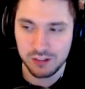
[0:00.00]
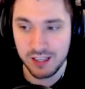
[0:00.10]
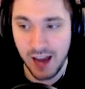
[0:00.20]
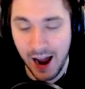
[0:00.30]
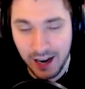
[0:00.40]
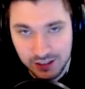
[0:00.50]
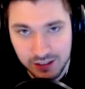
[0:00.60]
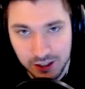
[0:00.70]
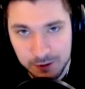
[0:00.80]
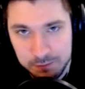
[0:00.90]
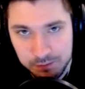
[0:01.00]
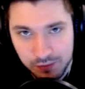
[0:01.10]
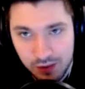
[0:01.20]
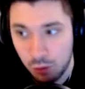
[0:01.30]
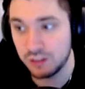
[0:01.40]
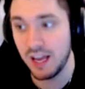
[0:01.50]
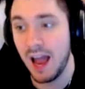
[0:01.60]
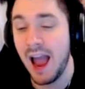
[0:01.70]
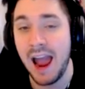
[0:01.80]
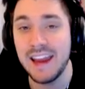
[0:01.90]
Was it an accident? Was it
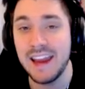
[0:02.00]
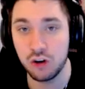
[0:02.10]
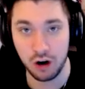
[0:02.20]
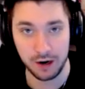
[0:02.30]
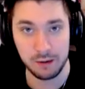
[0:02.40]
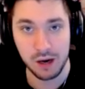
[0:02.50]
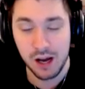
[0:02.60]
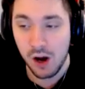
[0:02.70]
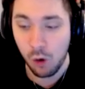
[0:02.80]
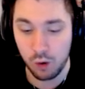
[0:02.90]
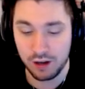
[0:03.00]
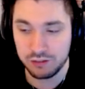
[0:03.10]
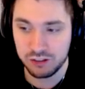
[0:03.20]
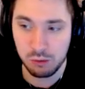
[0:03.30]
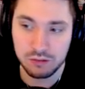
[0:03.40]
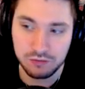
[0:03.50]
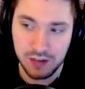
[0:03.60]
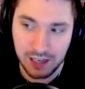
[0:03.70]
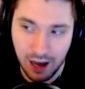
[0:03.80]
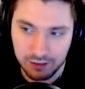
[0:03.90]
a hate crime? What if someone
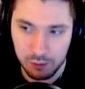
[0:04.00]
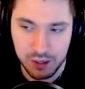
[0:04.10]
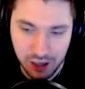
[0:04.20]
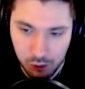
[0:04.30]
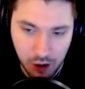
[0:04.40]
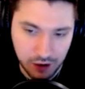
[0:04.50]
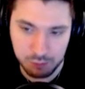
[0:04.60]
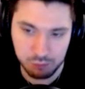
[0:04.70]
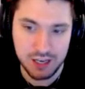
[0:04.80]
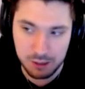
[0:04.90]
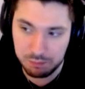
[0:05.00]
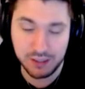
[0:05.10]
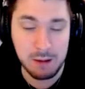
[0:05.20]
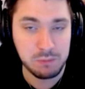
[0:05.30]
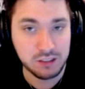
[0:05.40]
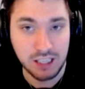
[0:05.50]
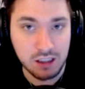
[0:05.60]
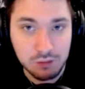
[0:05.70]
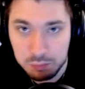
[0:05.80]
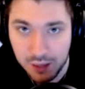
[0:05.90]
fell out and they went, you know what, I'm going to break your plant because they
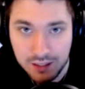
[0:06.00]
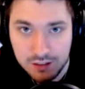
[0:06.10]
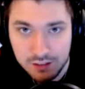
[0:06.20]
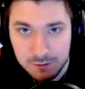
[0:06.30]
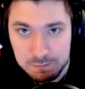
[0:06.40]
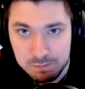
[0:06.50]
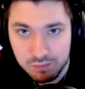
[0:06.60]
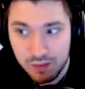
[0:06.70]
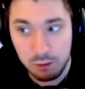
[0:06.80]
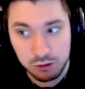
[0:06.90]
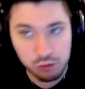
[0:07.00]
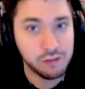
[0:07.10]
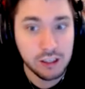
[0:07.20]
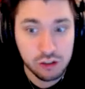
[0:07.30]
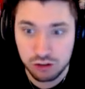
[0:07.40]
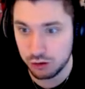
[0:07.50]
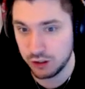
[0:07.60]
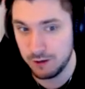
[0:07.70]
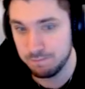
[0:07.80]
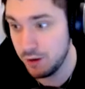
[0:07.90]
loved plants? It was a revenge
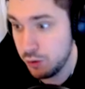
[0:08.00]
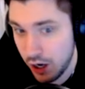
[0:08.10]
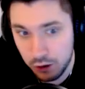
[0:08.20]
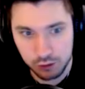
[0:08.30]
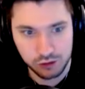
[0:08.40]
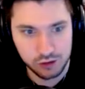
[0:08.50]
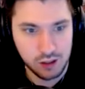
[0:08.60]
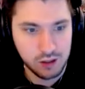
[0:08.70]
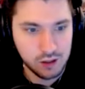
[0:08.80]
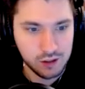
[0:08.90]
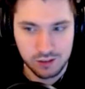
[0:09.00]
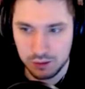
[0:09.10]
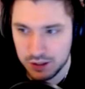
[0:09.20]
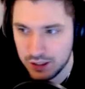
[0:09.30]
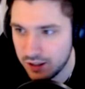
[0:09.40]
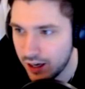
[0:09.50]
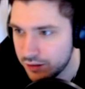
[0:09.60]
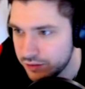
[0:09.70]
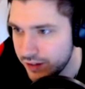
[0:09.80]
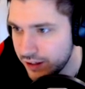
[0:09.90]
story. Who knows? So look at a
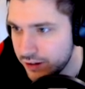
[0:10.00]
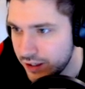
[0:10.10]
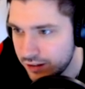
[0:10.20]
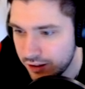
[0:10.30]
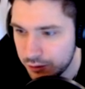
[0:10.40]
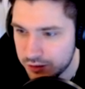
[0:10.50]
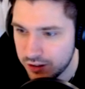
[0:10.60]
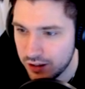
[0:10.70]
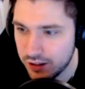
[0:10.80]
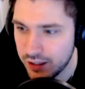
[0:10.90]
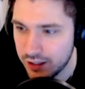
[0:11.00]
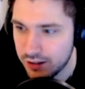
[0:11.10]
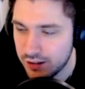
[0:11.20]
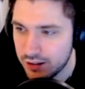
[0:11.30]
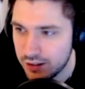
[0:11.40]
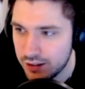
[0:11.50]
garden fail. I don't know what's going on here.